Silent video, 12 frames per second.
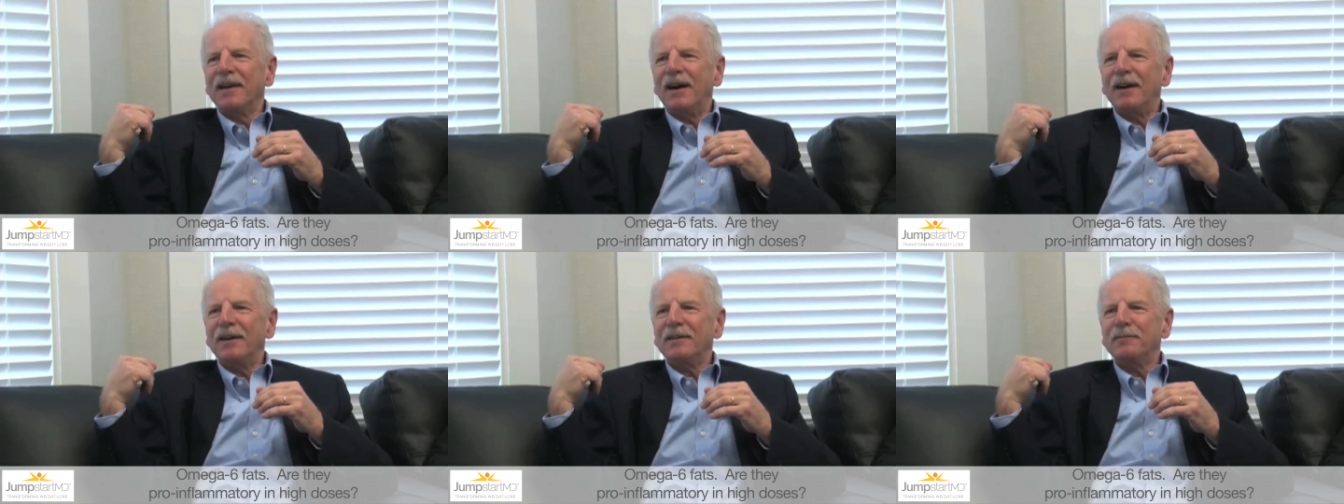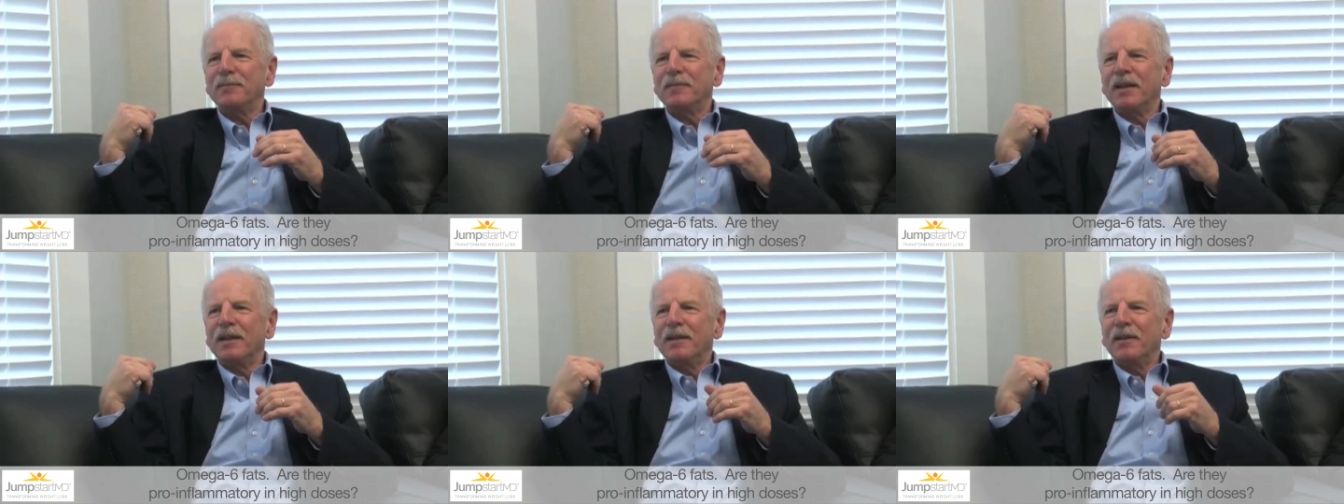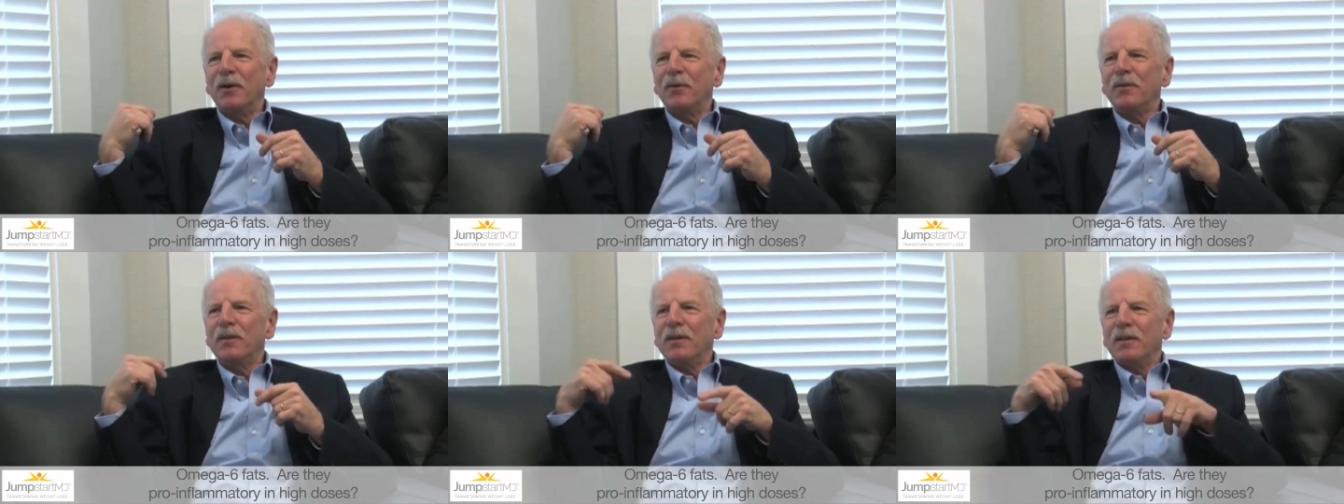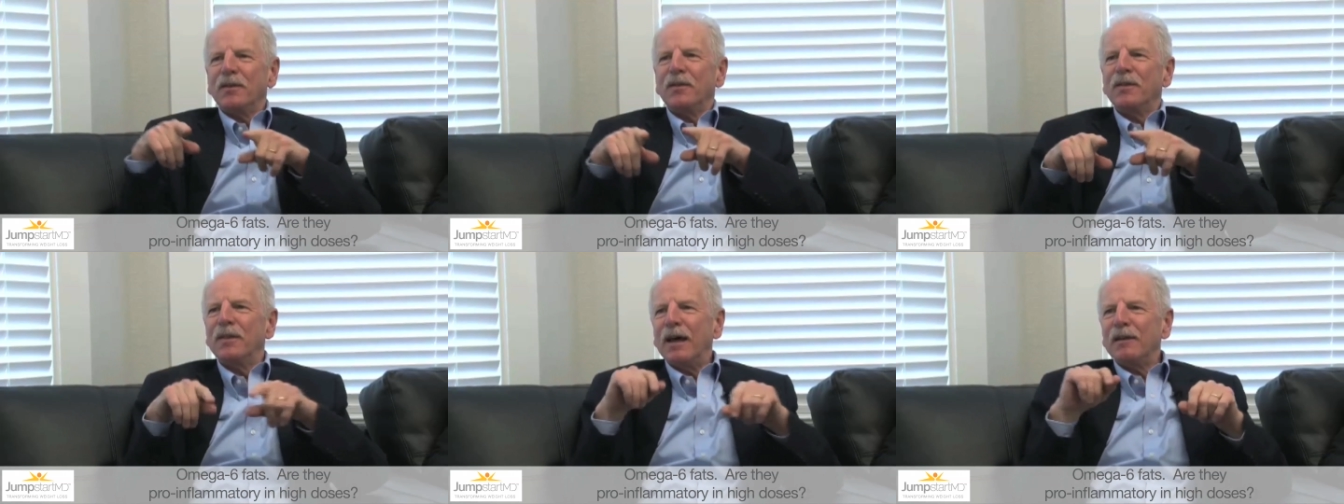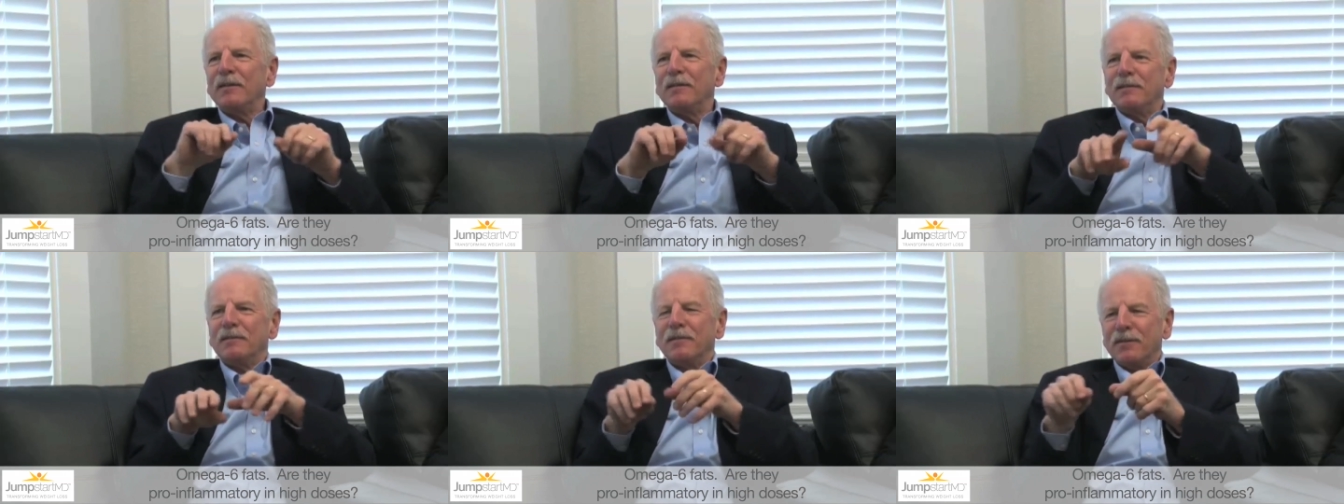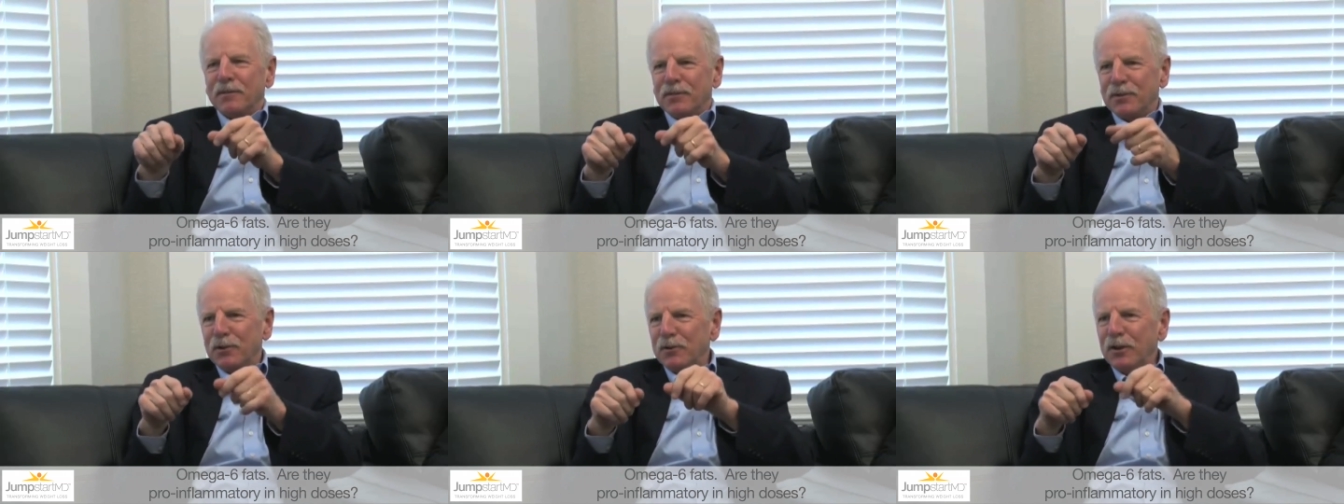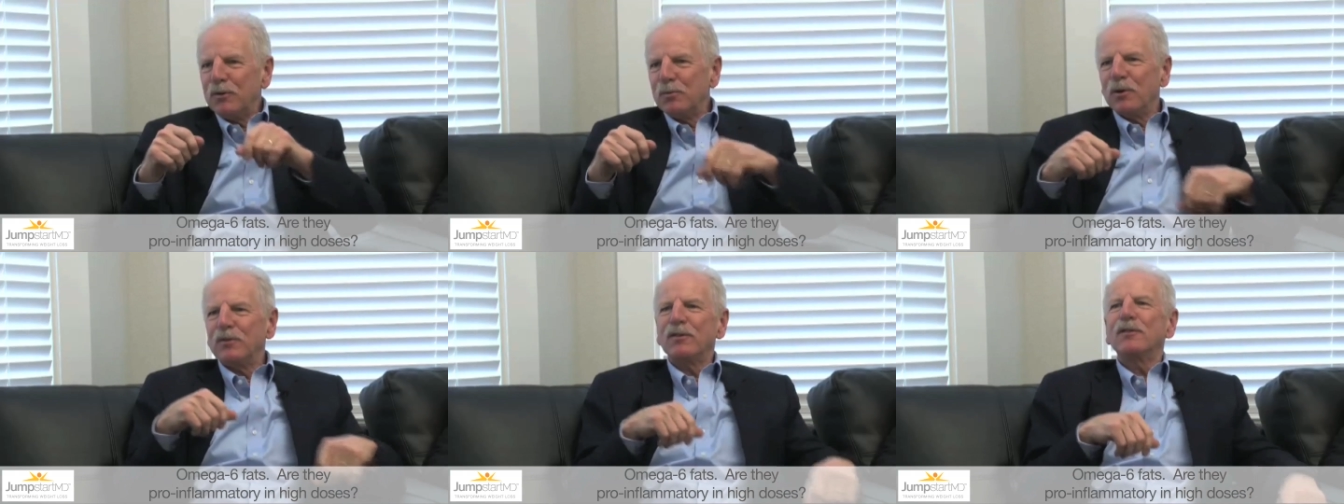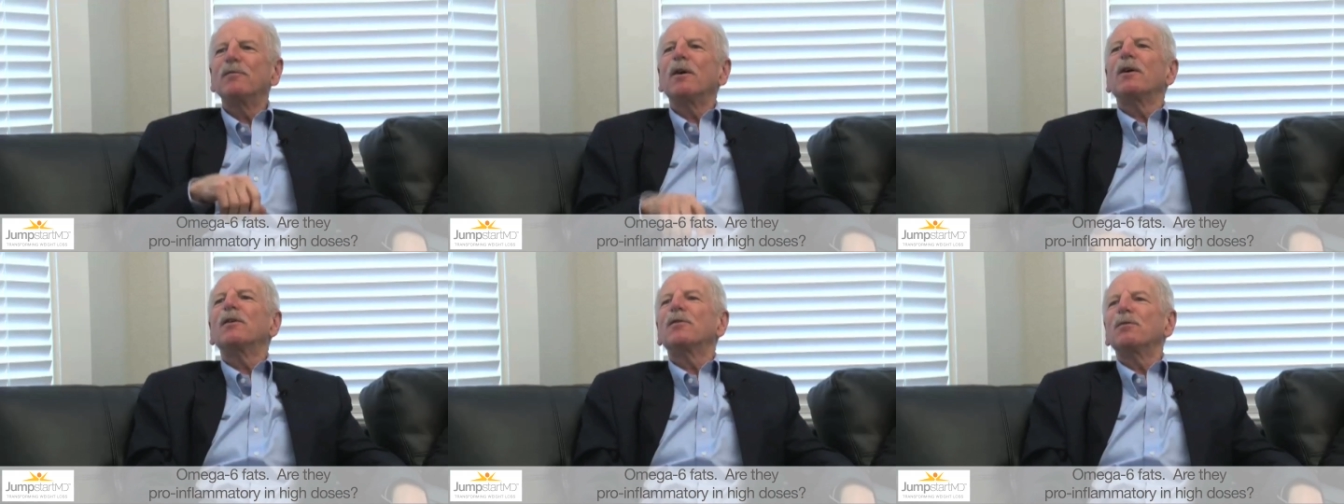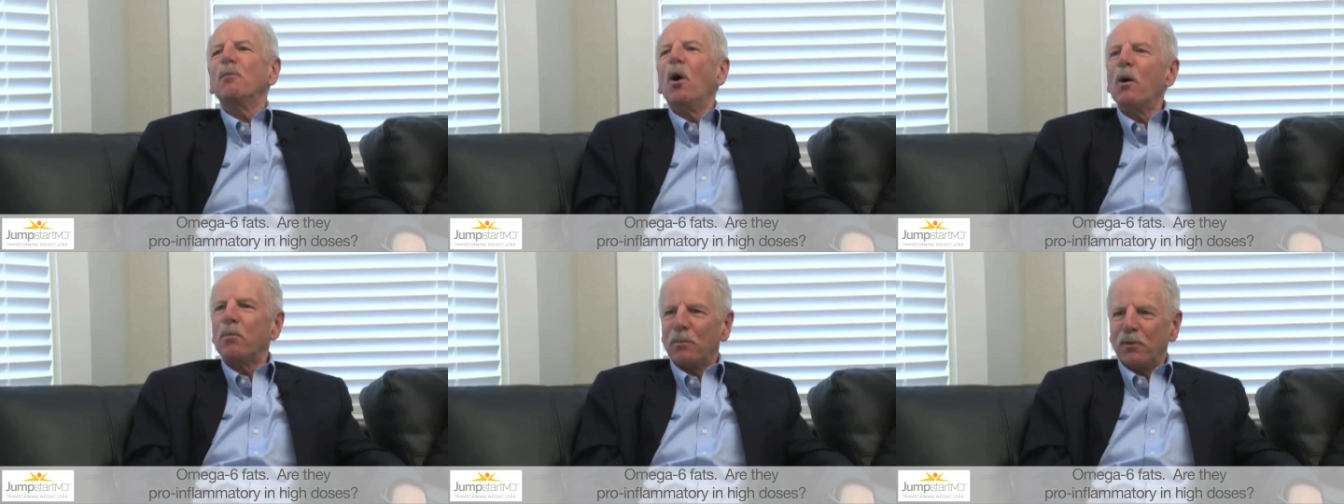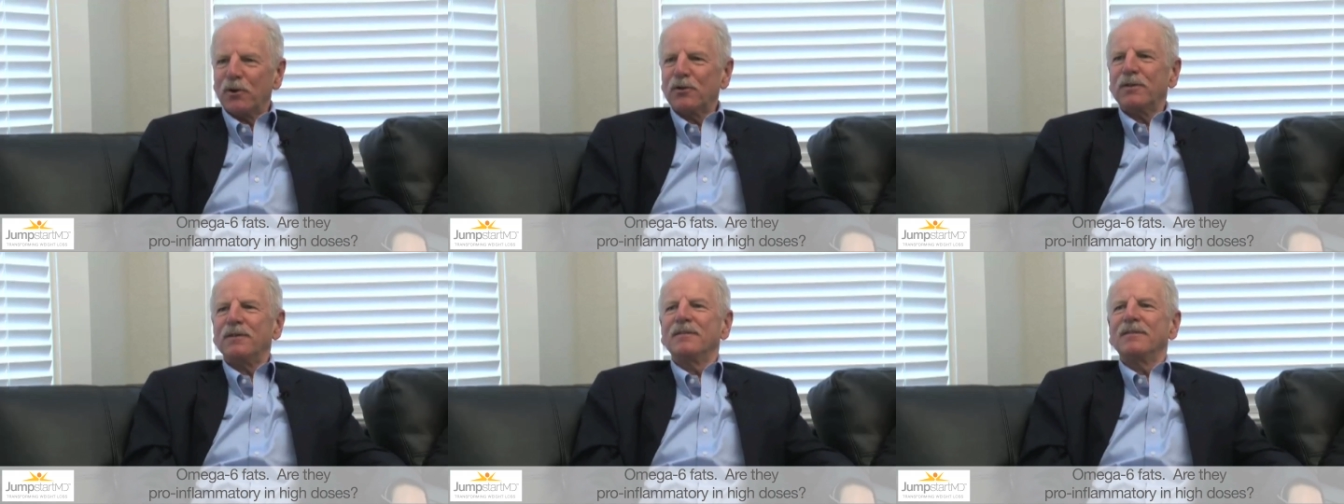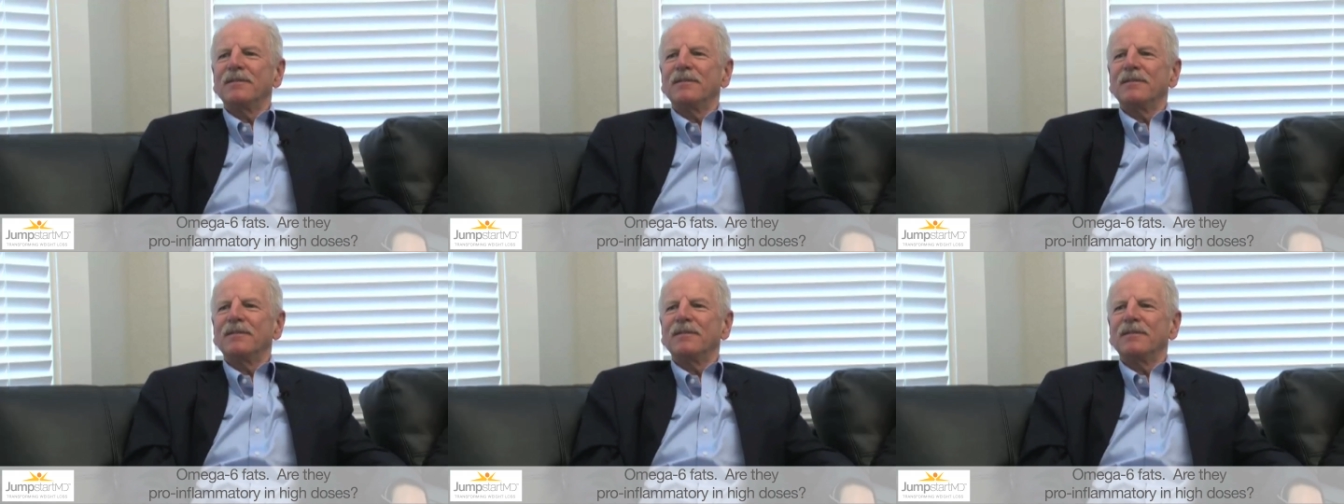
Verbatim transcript: Um, you know, that two teaspoons is a very small proportion